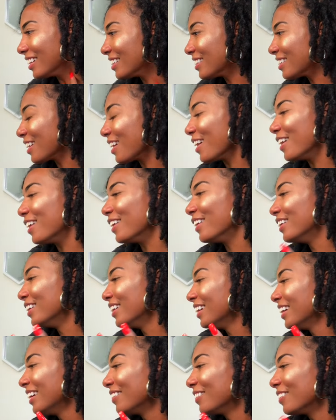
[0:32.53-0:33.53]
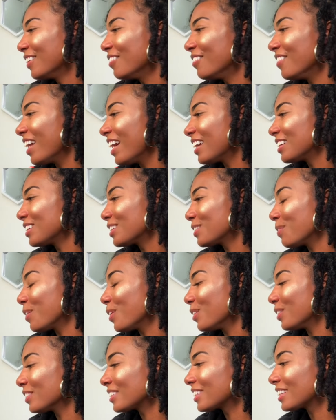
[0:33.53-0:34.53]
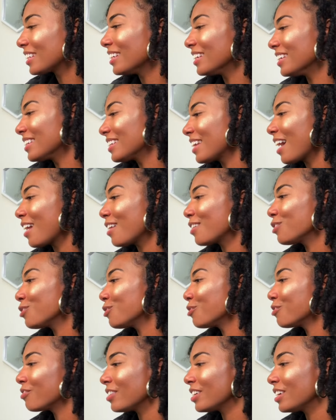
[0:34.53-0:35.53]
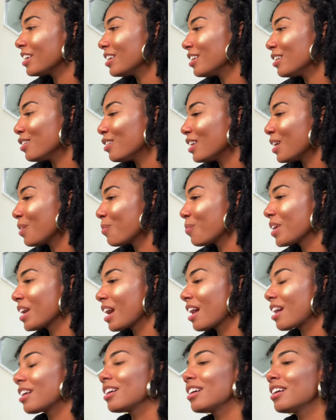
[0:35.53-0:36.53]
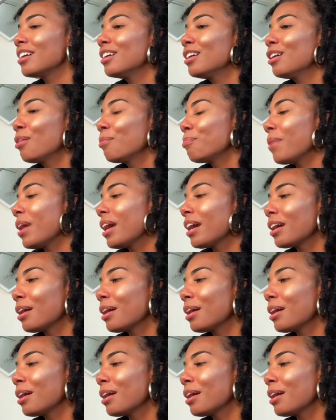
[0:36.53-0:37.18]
So what matters most is how you feel. And we got to make